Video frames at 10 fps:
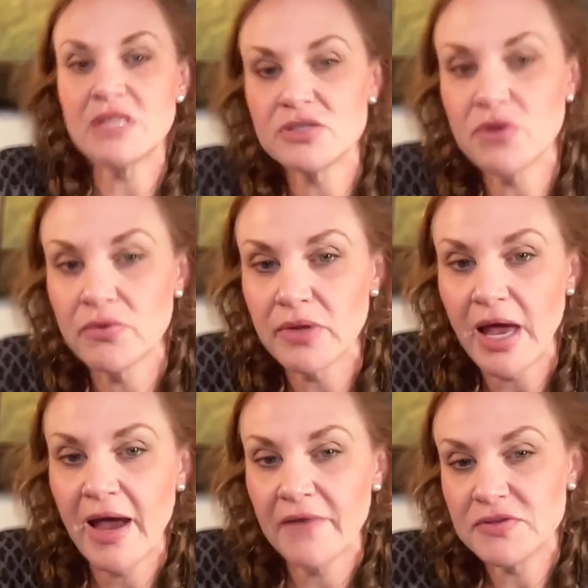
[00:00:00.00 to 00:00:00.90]
don't
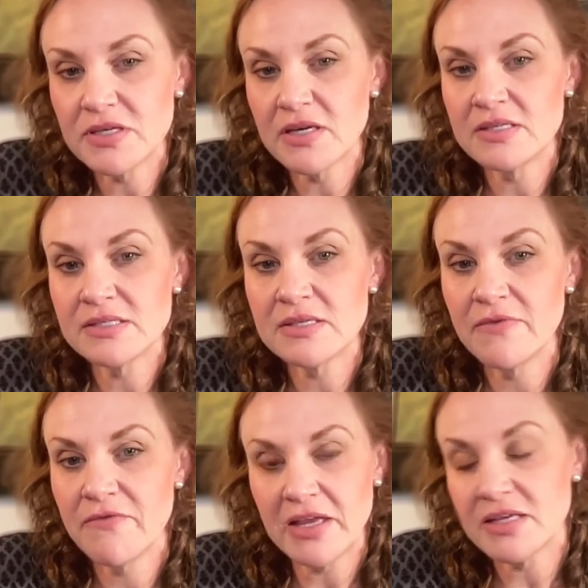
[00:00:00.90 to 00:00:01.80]
have to
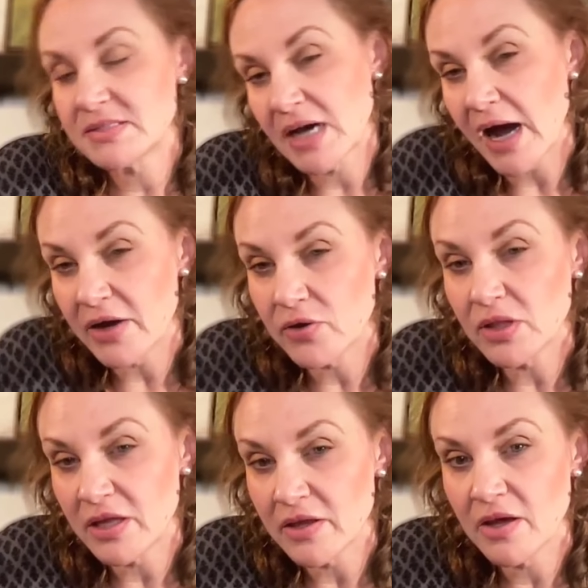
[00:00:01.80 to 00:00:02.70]
invent
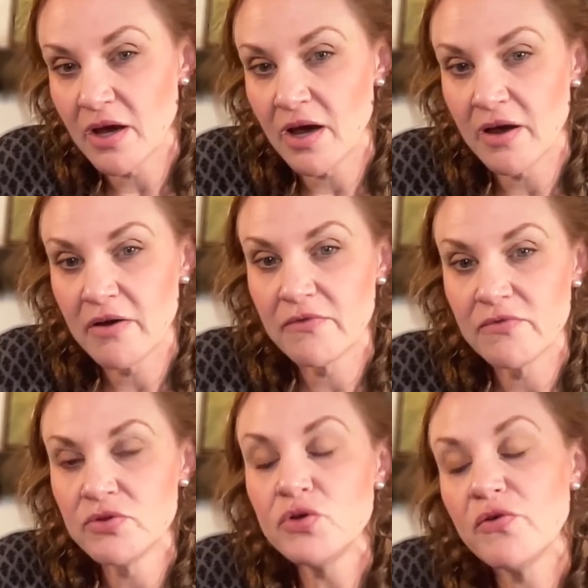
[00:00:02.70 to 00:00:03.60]
entirely
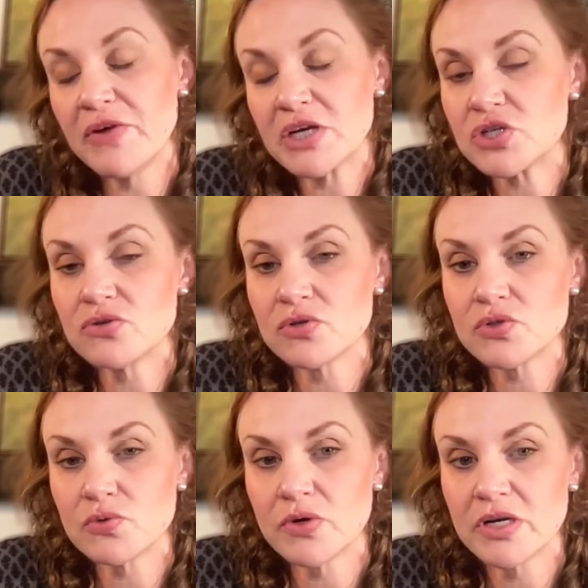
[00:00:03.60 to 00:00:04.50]
new fictional
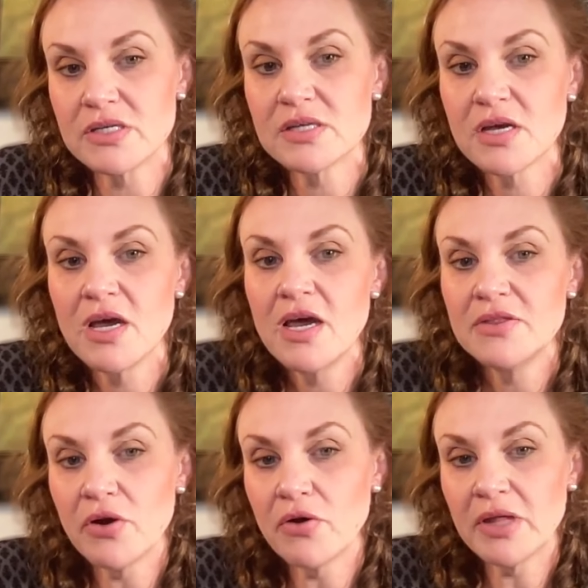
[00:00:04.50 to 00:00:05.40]
stories.
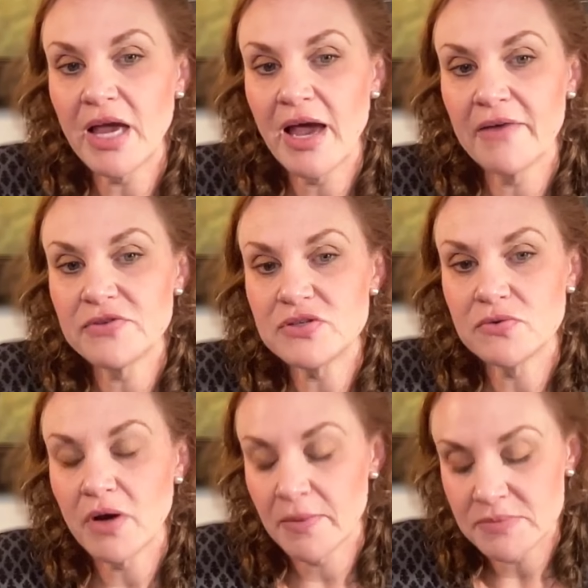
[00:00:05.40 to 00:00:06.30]
They only have
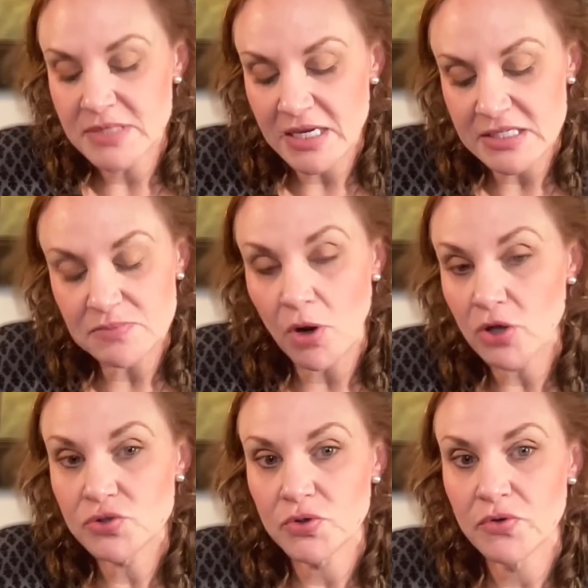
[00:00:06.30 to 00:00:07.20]
to take a small
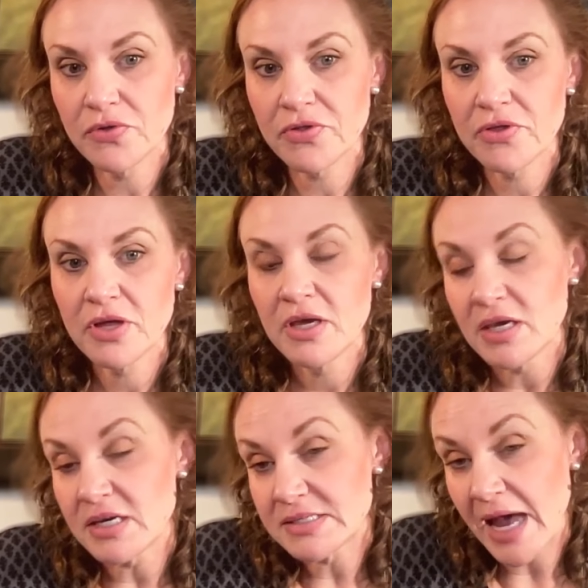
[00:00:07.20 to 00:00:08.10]
truth,
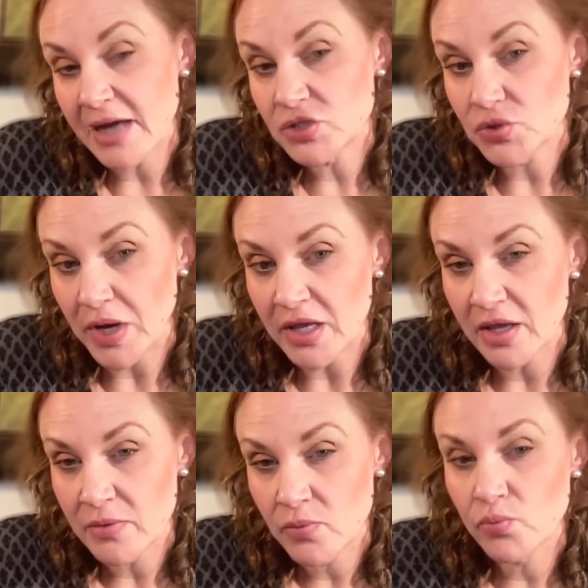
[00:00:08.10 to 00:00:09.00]
exaggerate
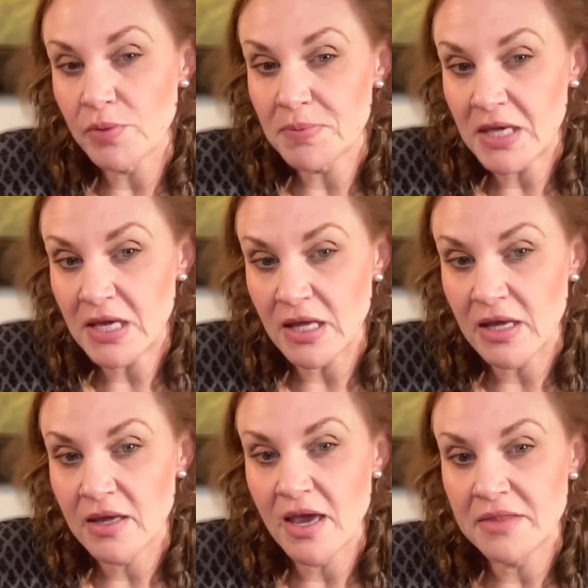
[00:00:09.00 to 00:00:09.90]
it, repeat
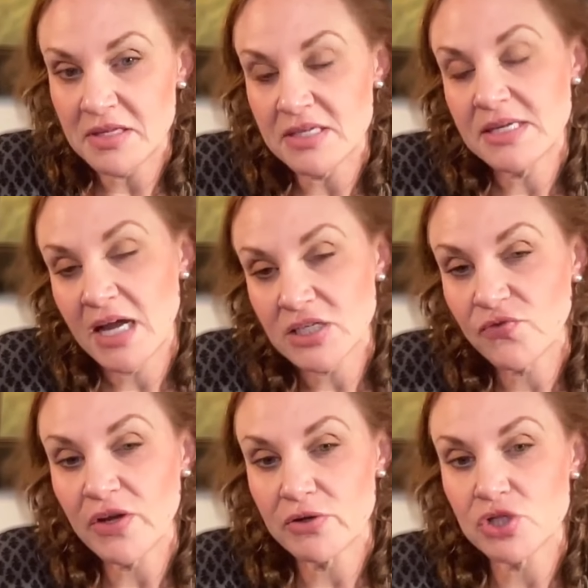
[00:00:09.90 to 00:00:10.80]
it, and then attach
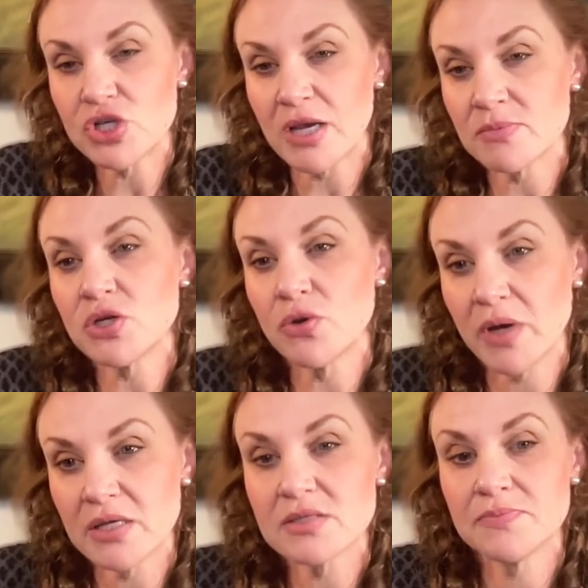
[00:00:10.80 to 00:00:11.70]
fear or shame to
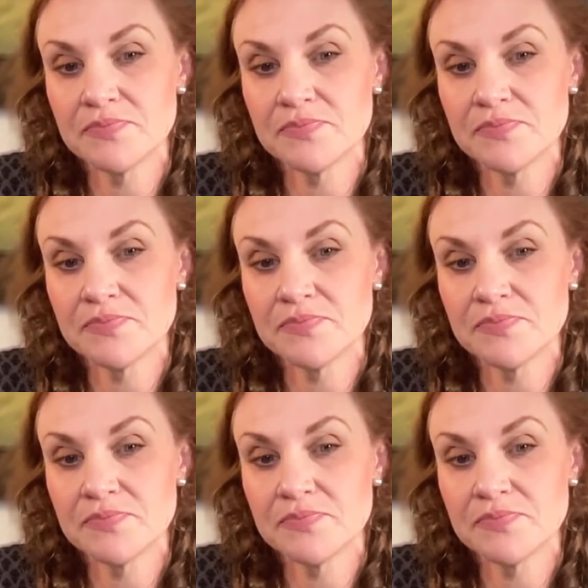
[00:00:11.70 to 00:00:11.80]
it.